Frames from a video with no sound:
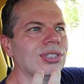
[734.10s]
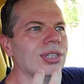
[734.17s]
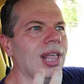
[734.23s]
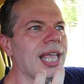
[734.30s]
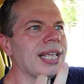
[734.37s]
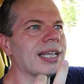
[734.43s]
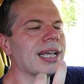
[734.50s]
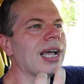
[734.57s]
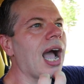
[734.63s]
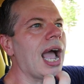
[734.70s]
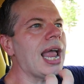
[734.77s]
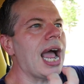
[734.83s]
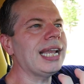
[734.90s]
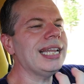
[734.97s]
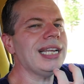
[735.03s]
like,
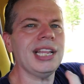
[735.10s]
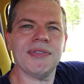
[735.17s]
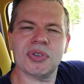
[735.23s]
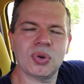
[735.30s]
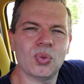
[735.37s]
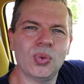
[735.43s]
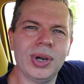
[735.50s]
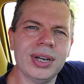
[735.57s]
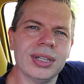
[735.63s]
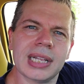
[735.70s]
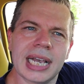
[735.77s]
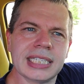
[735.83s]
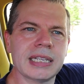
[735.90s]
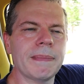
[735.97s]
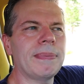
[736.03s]
I, I didn't even
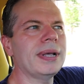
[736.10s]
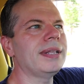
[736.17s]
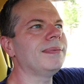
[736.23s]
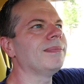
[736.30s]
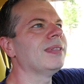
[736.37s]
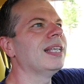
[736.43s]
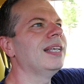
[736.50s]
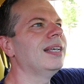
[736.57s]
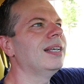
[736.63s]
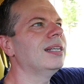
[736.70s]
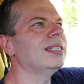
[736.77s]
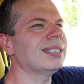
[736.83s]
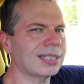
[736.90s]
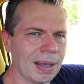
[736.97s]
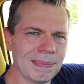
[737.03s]
realize it, but
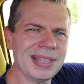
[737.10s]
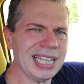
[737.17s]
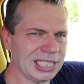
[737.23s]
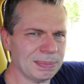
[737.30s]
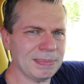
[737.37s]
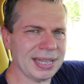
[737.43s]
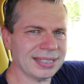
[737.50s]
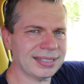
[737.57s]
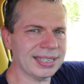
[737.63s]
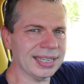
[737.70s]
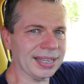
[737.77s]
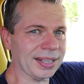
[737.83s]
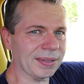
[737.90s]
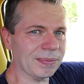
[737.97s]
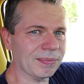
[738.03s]
something's
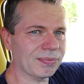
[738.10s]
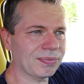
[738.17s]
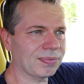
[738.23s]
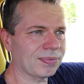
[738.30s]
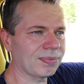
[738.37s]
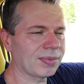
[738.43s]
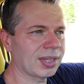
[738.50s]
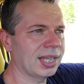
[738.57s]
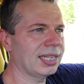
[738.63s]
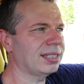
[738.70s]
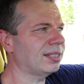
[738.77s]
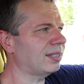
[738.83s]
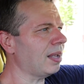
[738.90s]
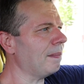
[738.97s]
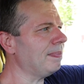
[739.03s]
missing.
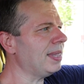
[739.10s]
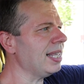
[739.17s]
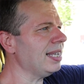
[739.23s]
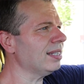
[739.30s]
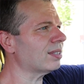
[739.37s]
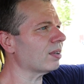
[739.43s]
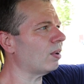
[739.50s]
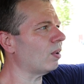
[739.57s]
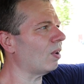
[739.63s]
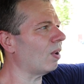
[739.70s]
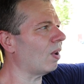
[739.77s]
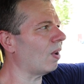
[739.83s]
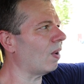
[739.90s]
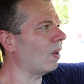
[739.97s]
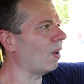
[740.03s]
Something's
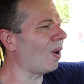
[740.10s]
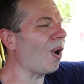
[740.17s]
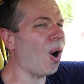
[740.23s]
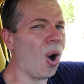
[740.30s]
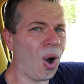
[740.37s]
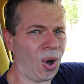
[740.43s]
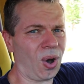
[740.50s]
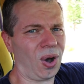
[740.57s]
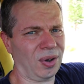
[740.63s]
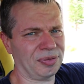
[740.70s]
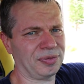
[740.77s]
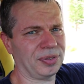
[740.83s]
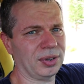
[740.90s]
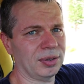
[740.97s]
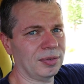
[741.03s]

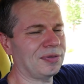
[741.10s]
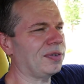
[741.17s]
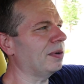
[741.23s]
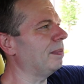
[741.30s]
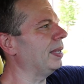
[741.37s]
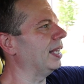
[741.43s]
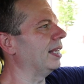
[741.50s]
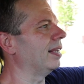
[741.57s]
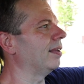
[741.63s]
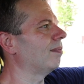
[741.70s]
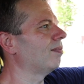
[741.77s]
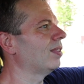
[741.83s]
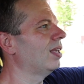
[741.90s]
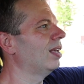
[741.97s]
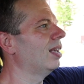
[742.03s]
off for me
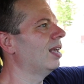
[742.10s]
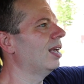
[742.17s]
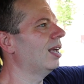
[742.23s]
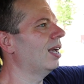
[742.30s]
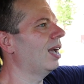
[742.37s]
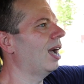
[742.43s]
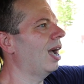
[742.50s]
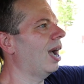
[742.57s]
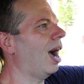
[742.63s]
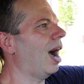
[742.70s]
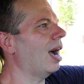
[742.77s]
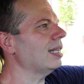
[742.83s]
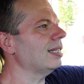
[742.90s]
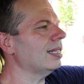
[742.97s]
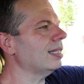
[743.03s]

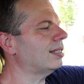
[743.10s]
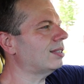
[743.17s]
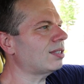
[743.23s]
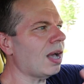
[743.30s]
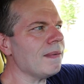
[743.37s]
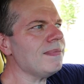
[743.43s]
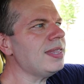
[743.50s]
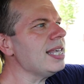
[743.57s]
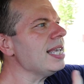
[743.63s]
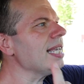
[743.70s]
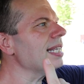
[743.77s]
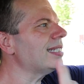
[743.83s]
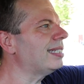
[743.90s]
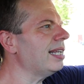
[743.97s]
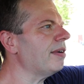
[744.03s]

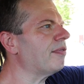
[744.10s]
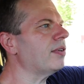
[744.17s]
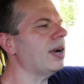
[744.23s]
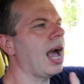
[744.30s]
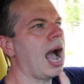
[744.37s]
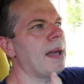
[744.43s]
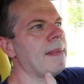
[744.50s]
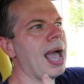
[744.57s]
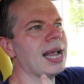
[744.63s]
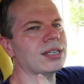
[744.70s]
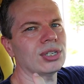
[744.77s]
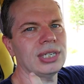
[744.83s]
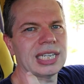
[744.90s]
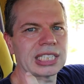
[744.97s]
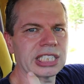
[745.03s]
something is different. I'm
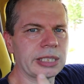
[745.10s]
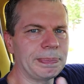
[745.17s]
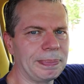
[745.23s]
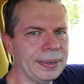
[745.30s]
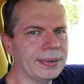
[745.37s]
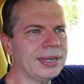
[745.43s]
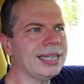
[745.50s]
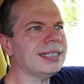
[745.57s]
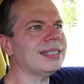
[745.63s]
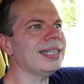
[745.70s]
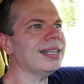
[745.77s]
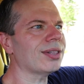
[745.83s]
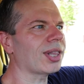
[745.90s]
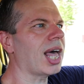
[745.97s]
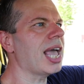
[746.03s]
actually
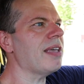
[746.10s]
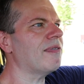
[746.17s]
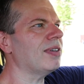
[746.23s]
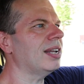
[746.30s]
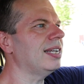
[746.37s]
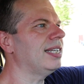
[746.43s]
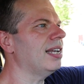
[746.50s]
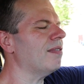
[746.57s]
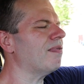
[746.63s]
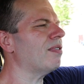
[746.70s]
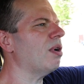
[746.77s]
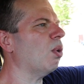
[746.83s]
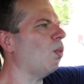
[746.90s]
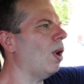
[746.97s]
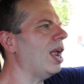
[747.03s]
experiencing life in a
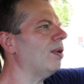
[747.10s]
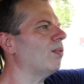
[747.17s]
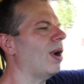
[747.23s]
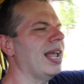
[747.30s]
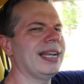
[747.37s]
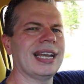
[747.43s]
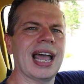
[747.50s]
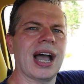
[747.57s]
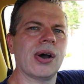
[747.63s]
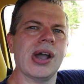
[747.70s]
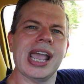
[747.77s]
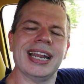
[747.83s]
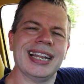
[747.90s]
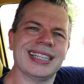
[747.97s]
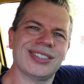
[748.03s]
different way right now,
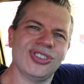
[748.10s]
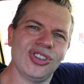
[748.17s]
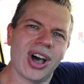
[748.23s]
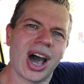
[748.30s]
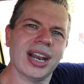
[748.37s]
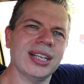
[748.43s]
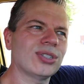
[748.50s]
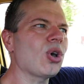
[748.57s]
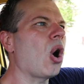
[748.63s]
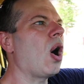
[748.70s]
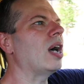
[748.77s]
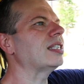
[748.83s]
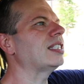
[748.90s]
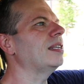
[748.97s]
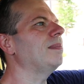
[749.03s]
and it's not as
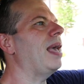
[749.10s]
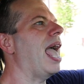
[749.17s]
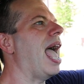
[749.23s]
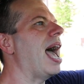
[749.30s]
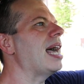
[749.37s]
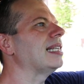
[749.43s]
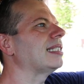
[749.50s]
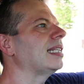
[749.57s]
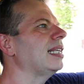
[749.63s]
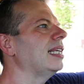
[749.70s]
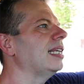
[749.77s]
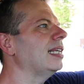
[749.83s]
awesome as